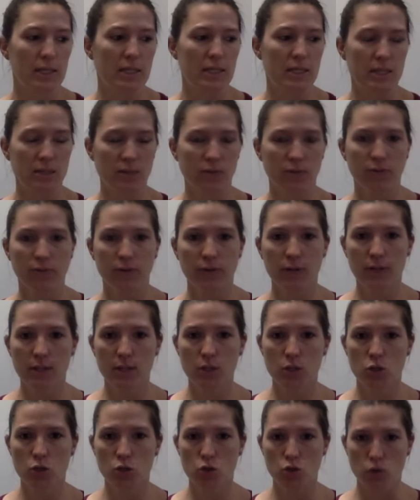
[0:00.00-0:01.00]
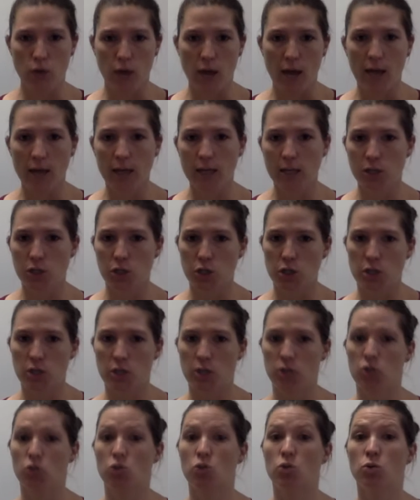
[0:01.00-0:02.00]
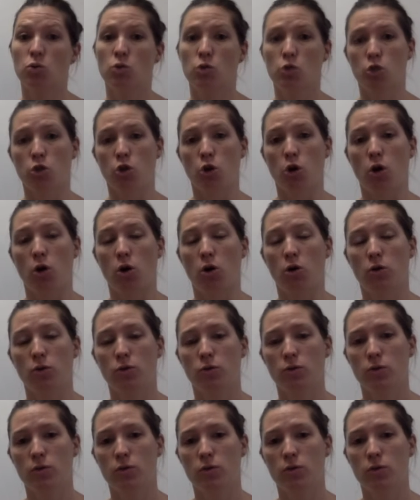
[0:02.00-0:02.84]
different strategies to solve